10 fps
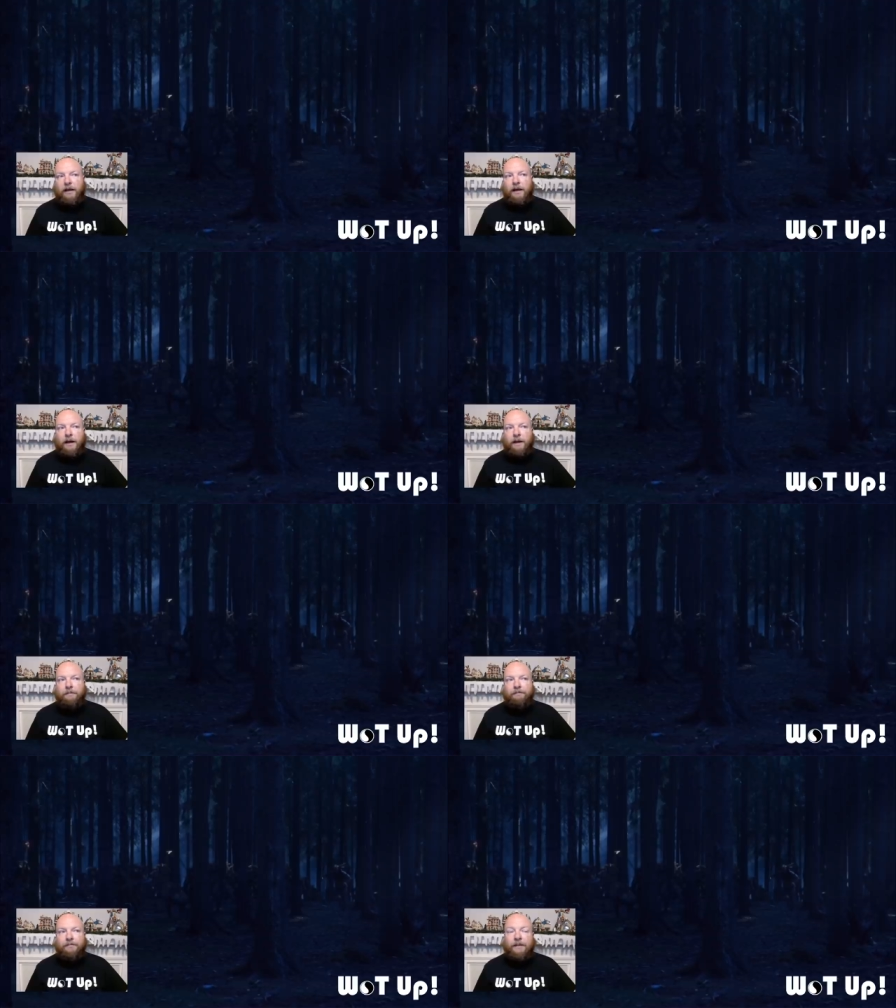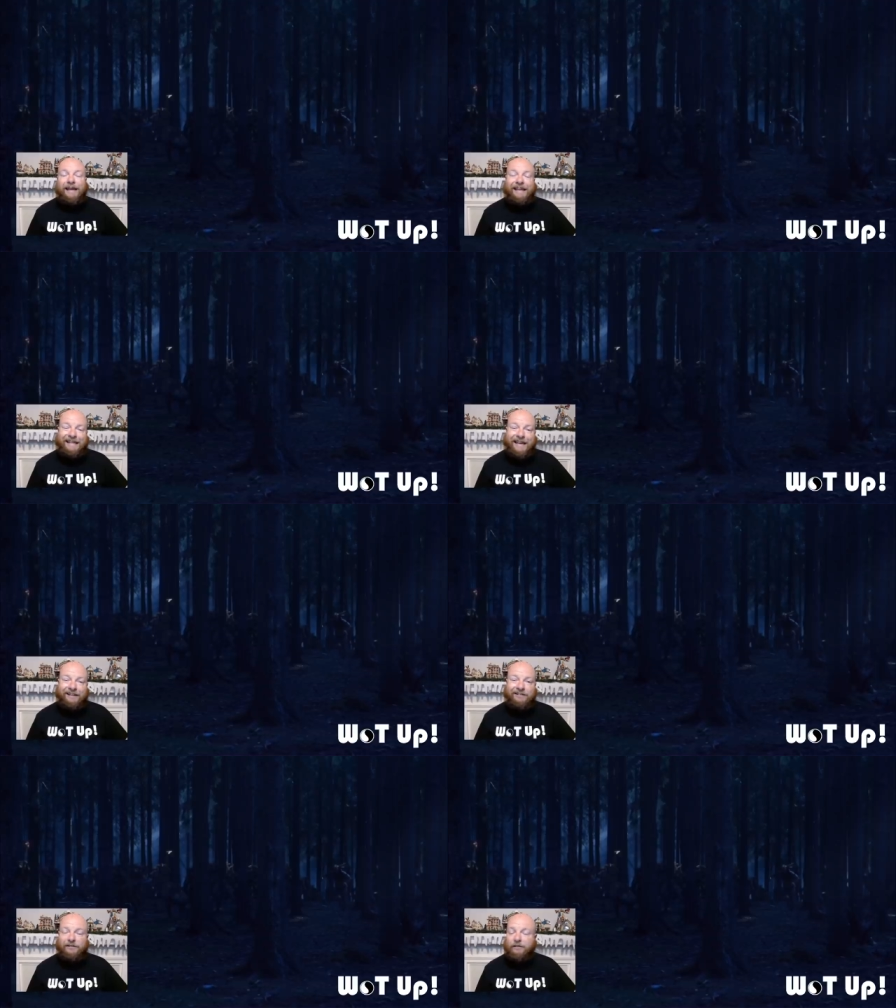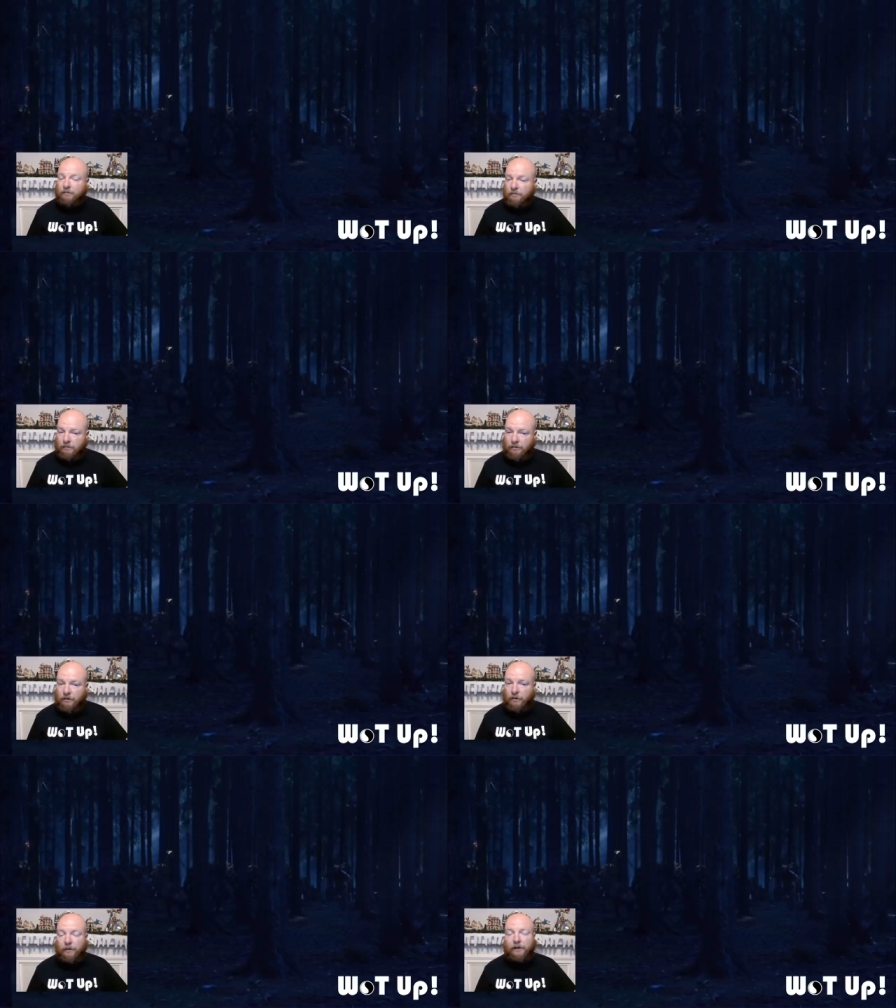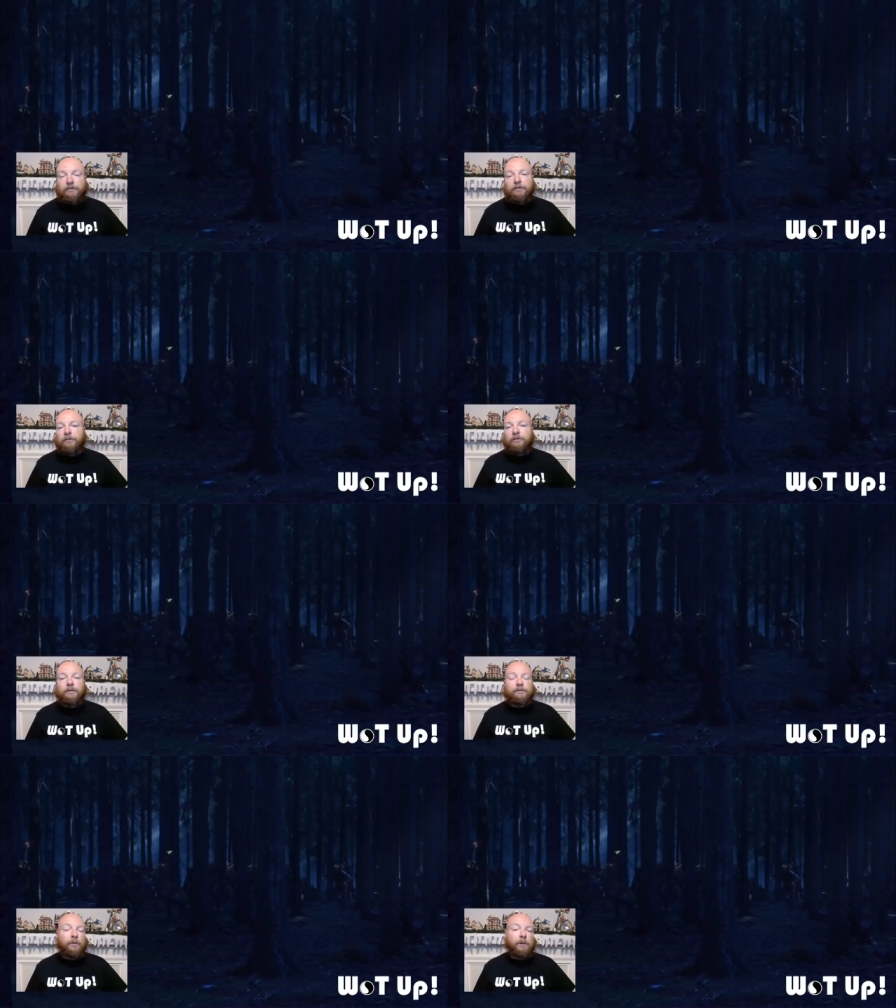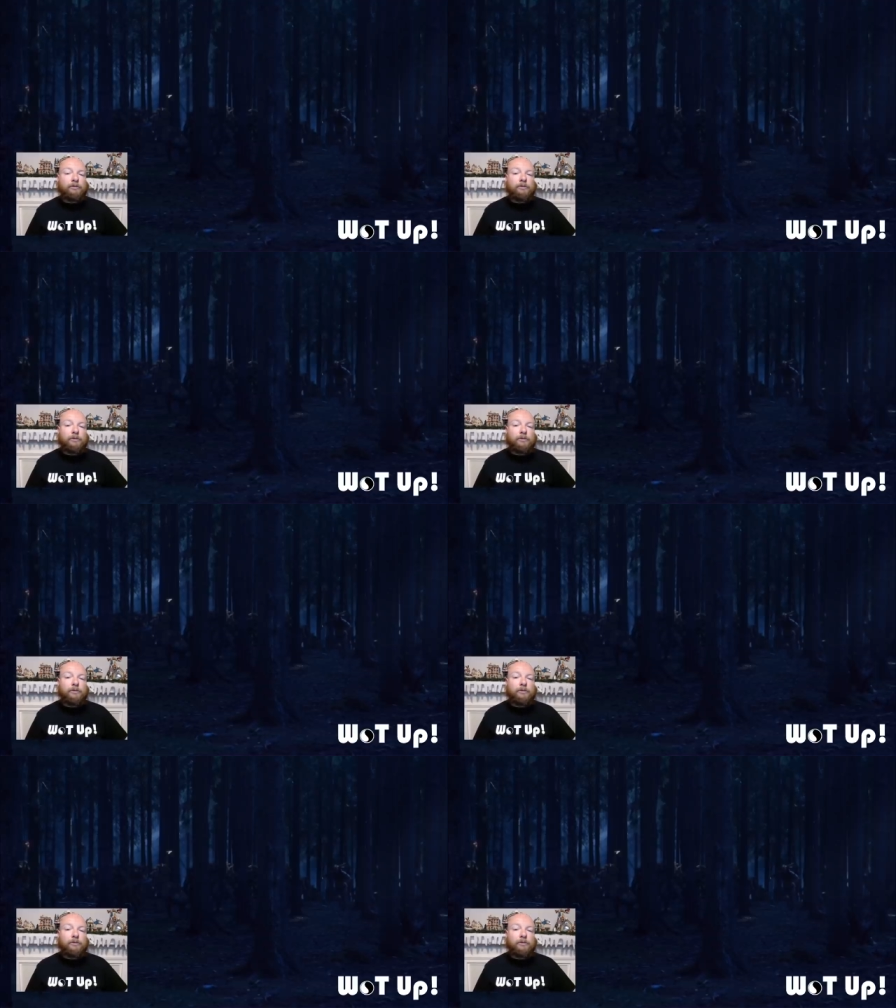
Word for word: Um, yes, there were instances of Trollocs using